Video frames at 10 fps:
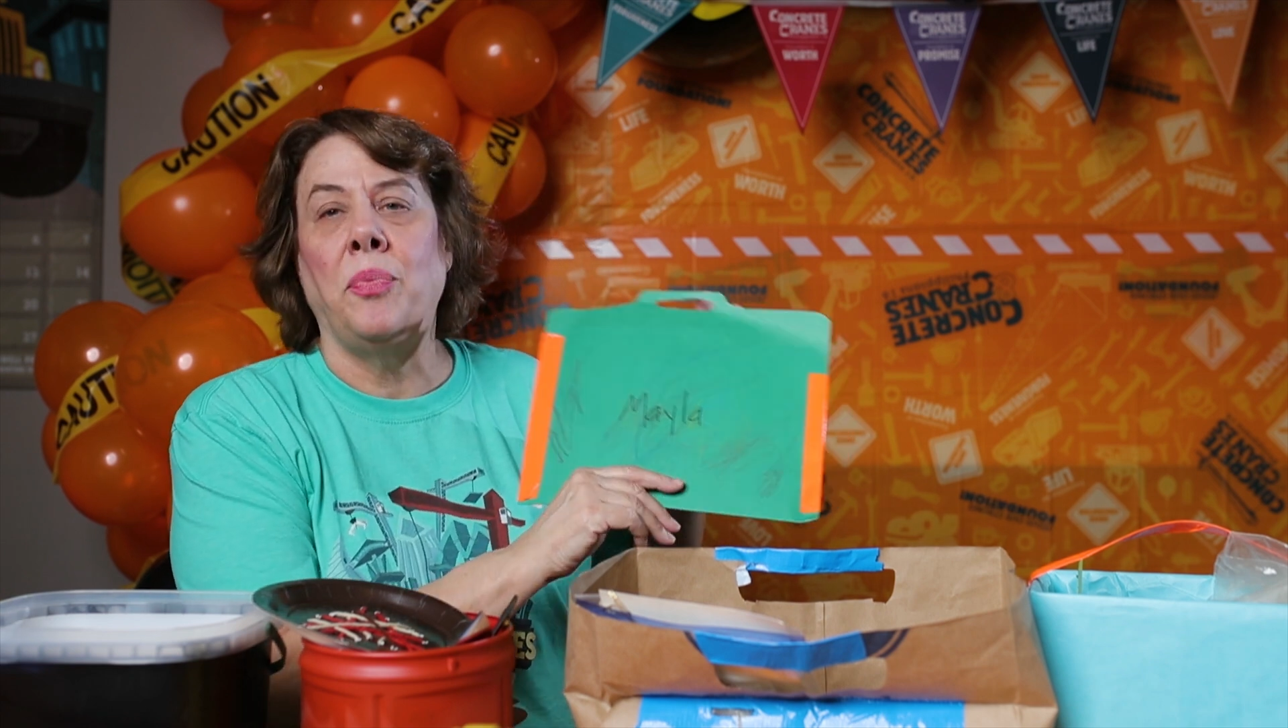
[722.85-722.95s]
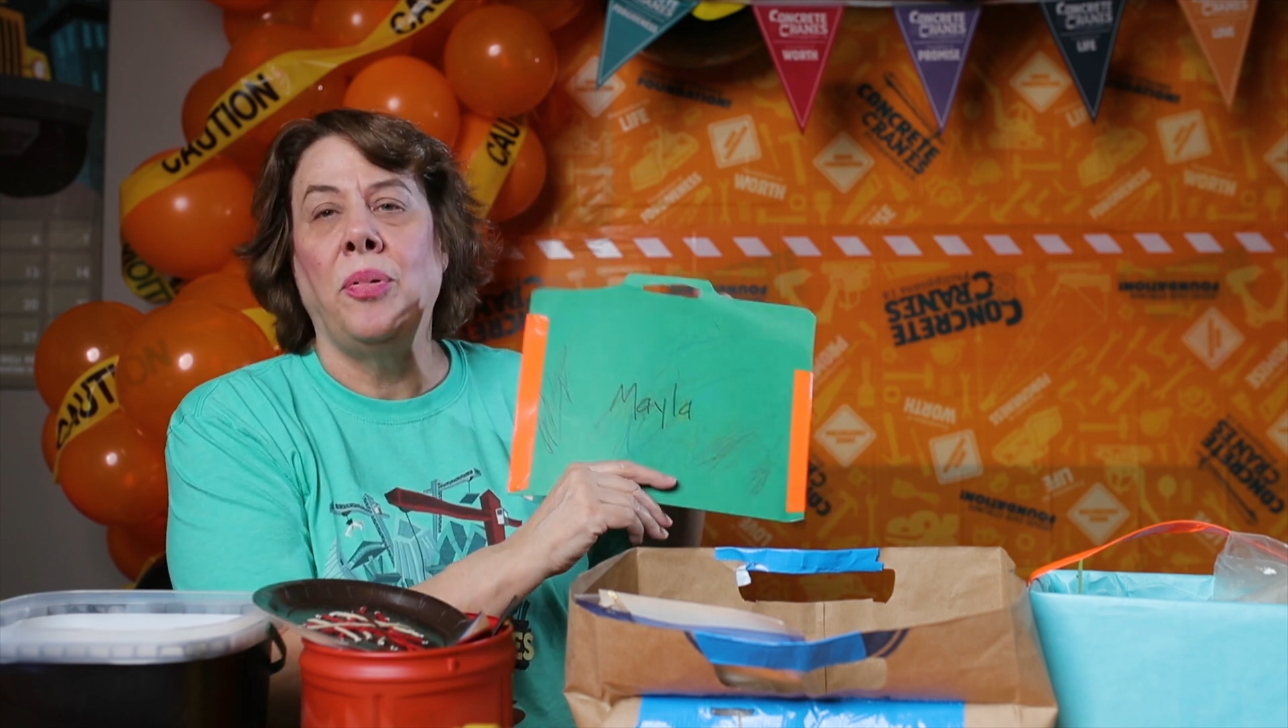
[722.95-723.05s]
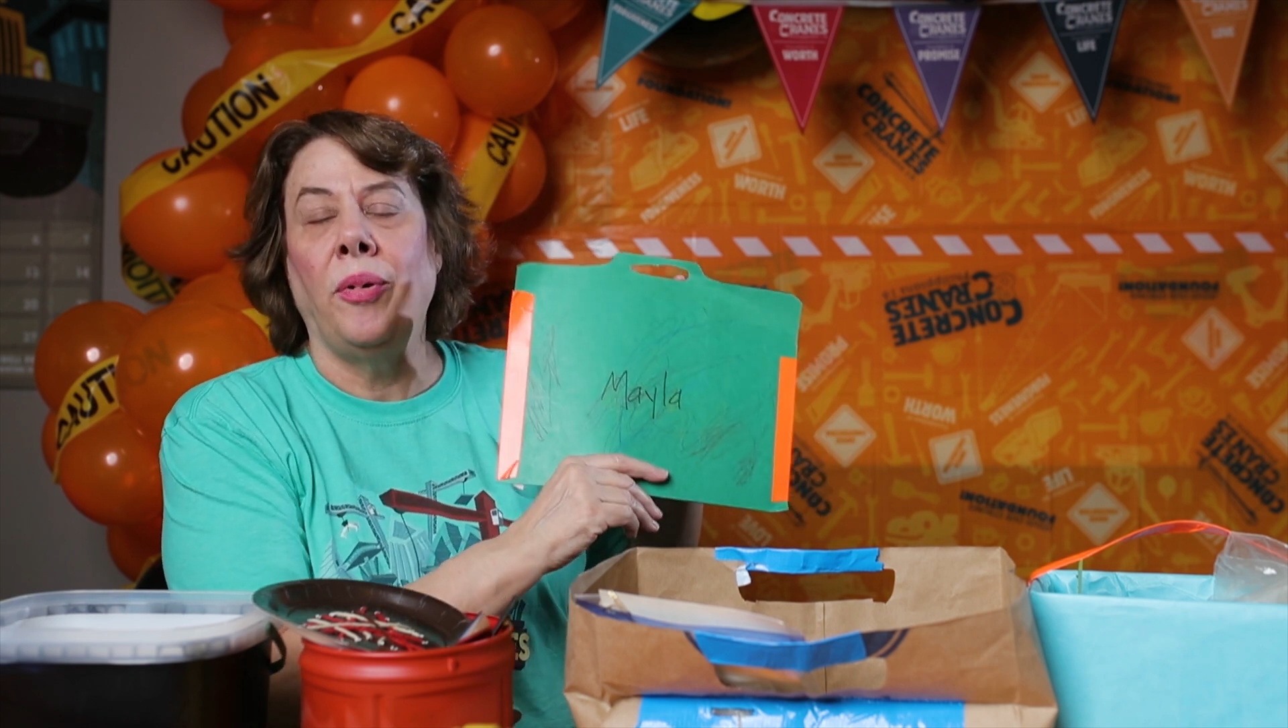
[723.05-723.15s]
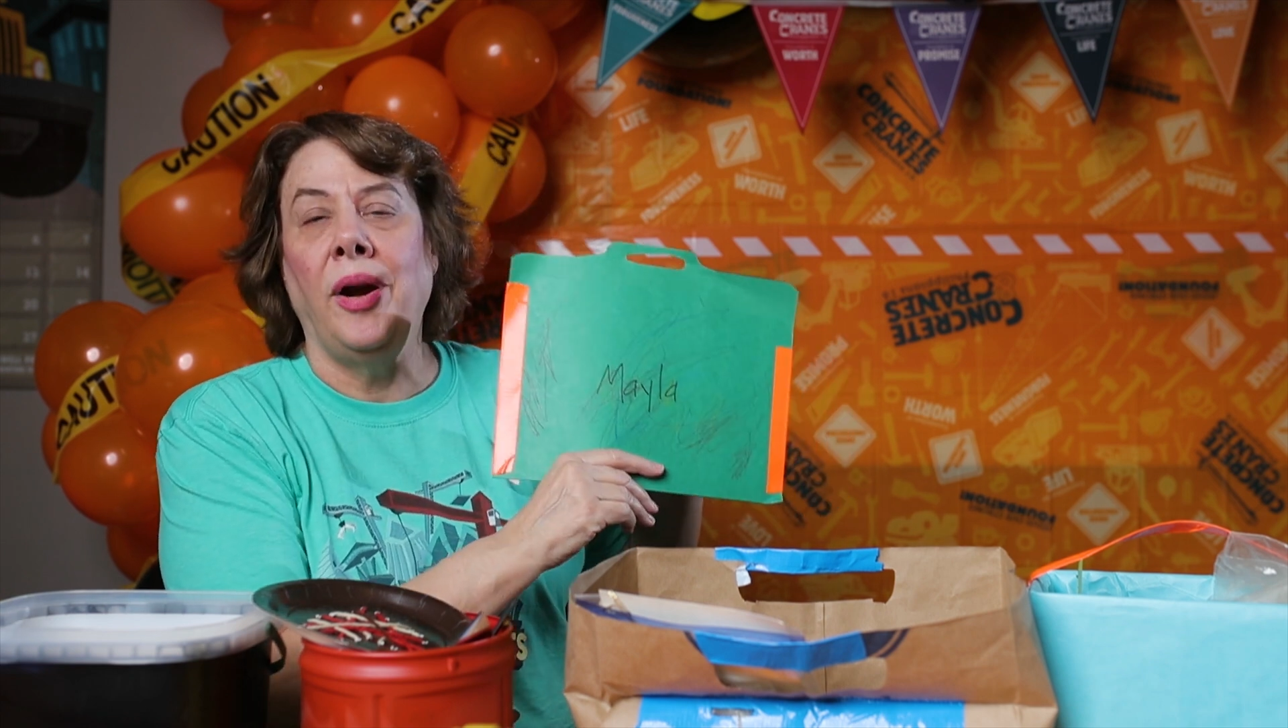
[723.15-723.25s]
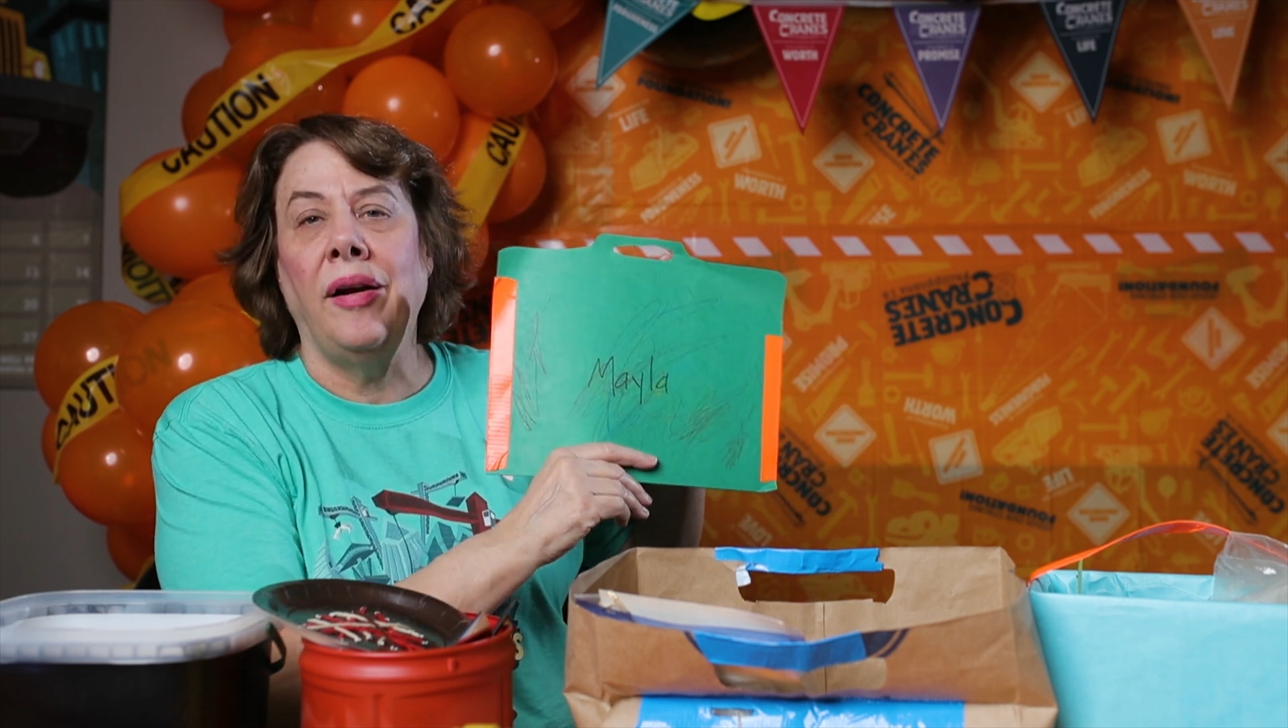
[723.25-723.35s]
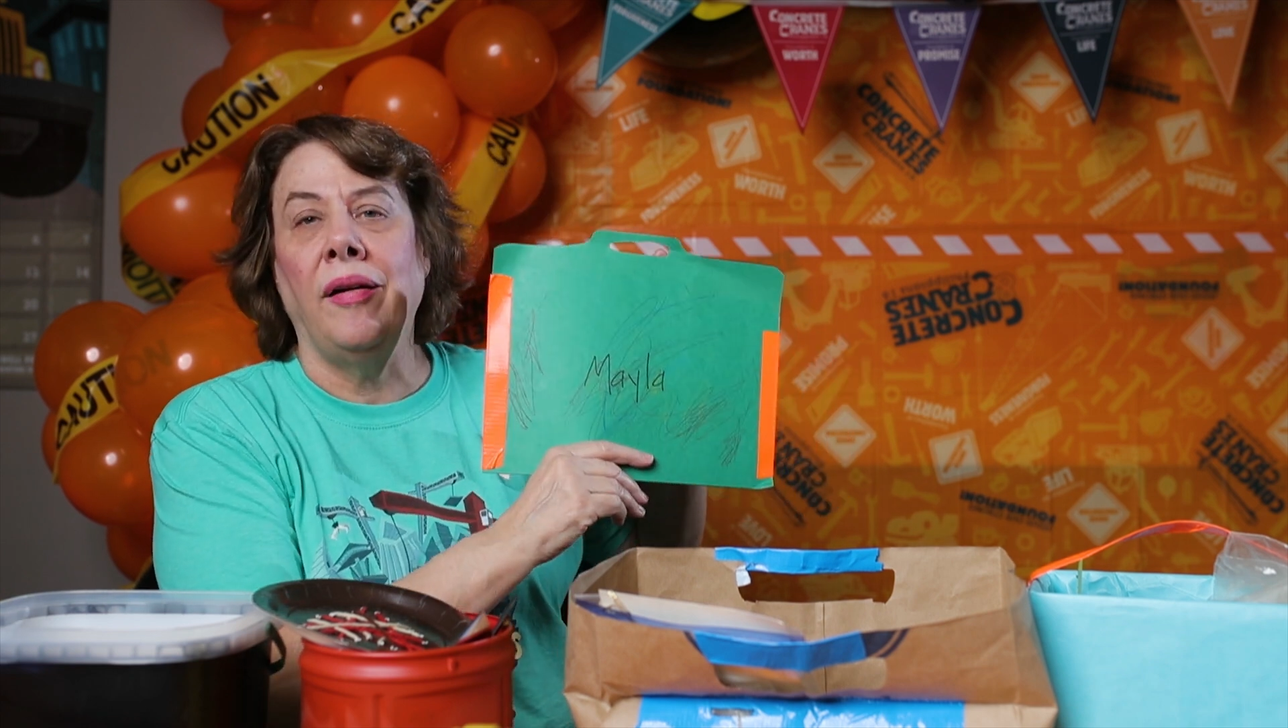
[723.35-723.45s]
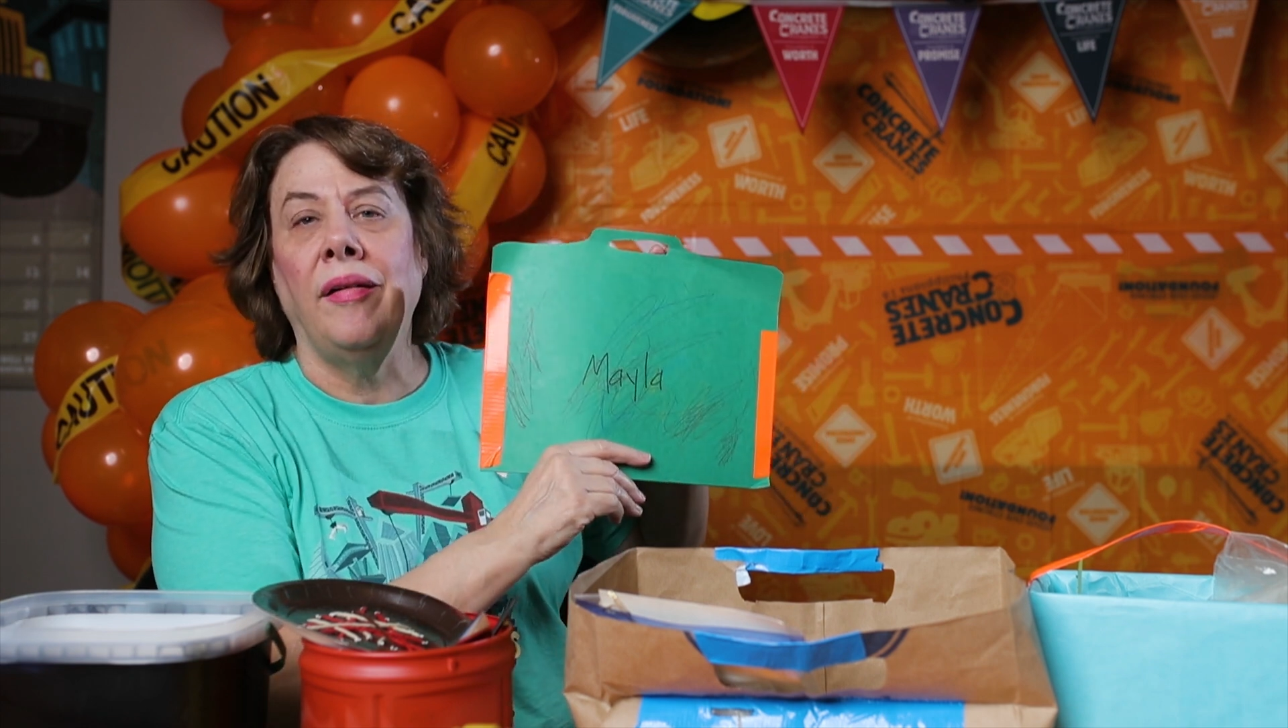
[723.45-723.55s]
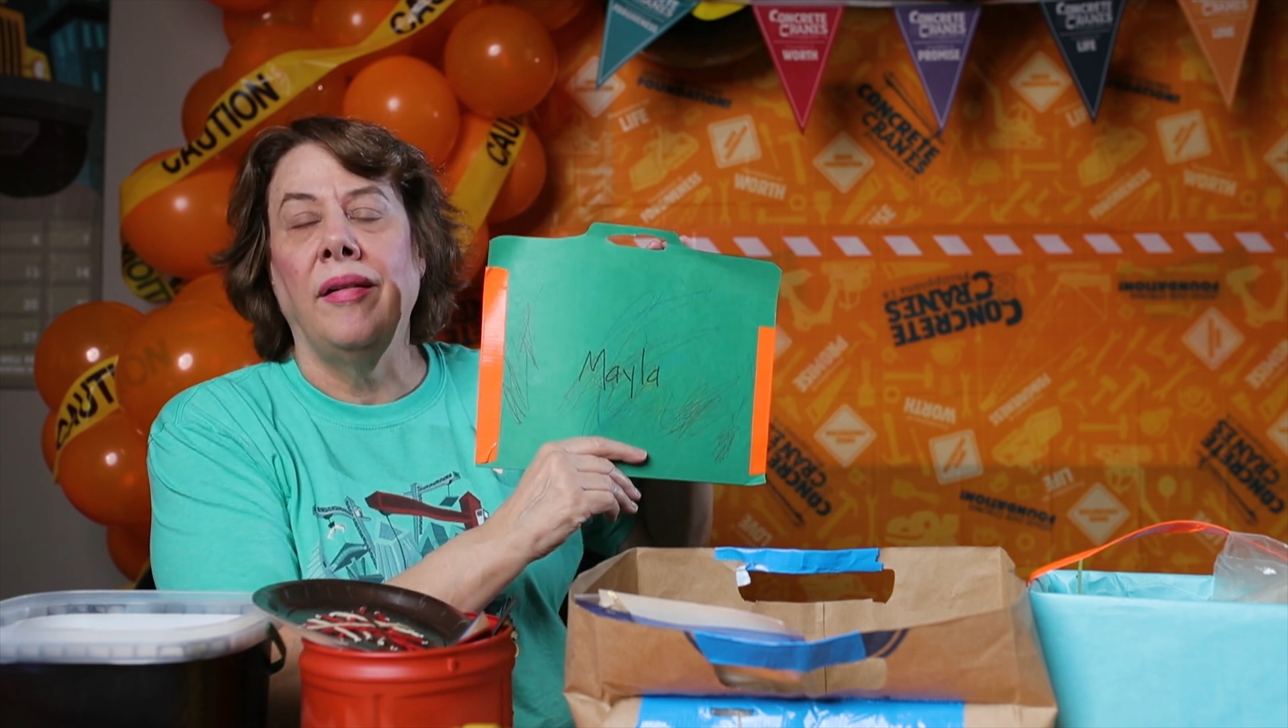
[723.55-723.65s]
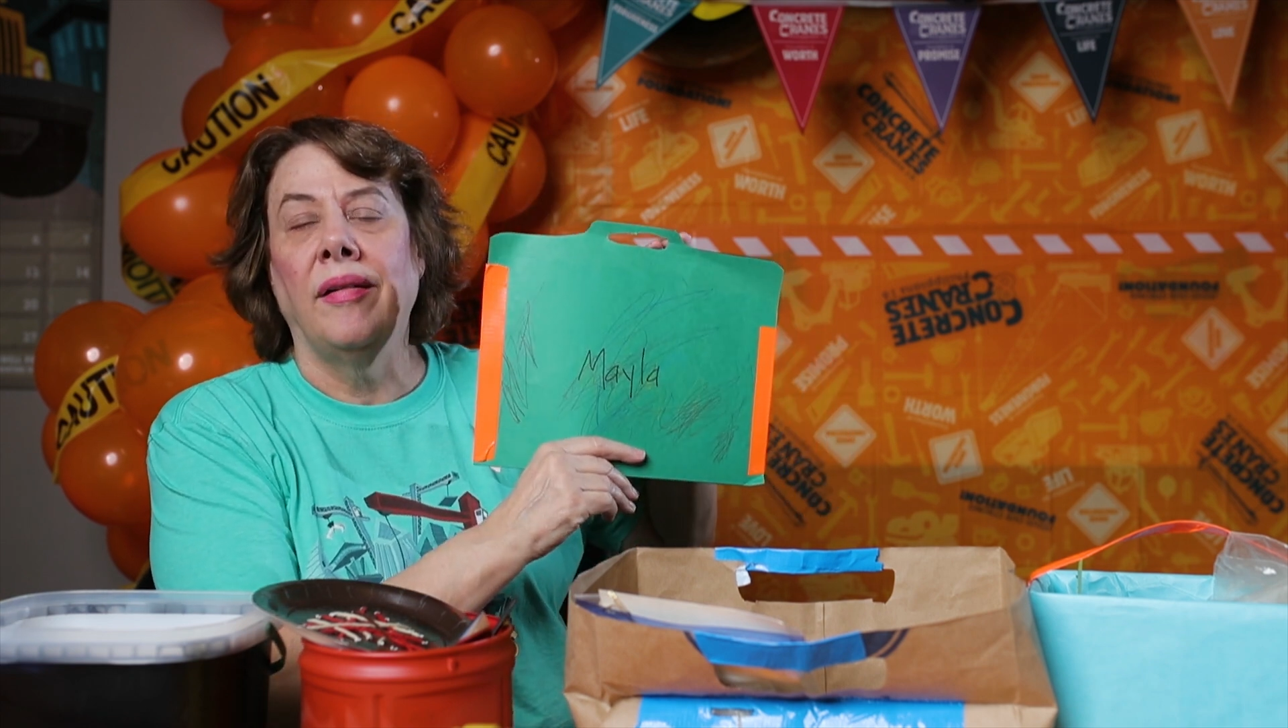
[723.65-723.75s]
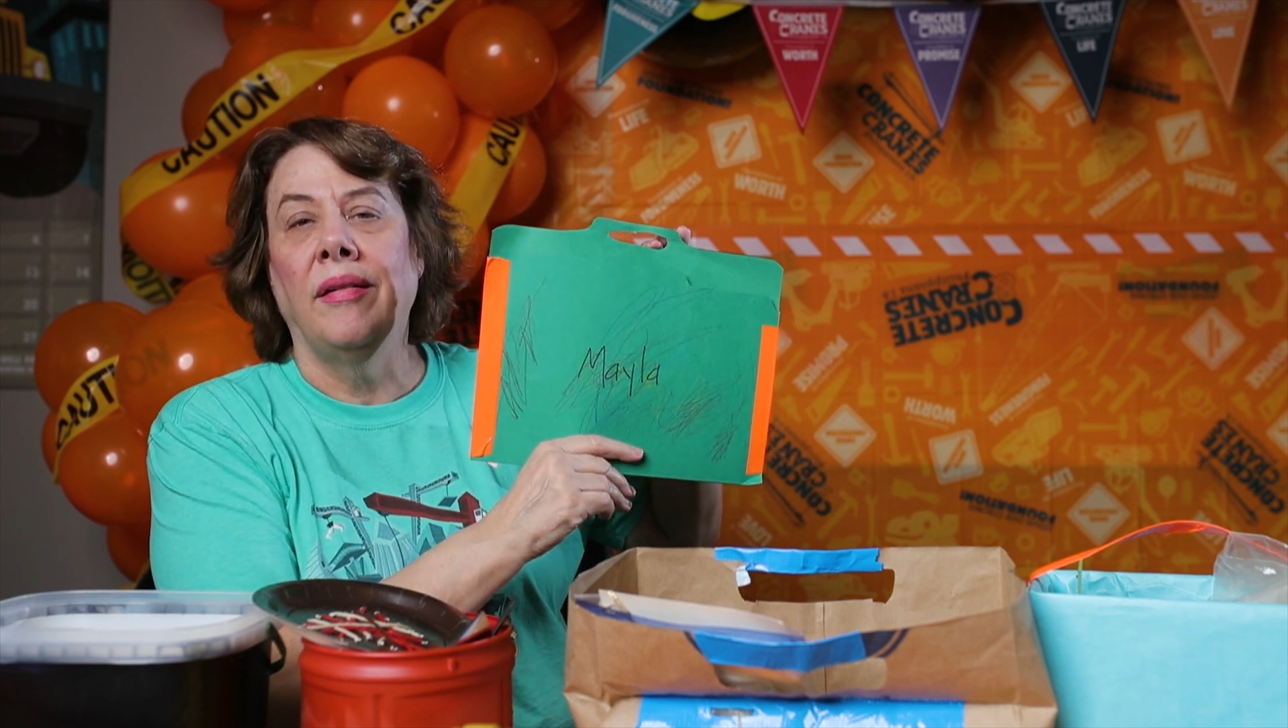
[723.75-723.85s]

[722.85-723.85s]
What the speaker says: prayer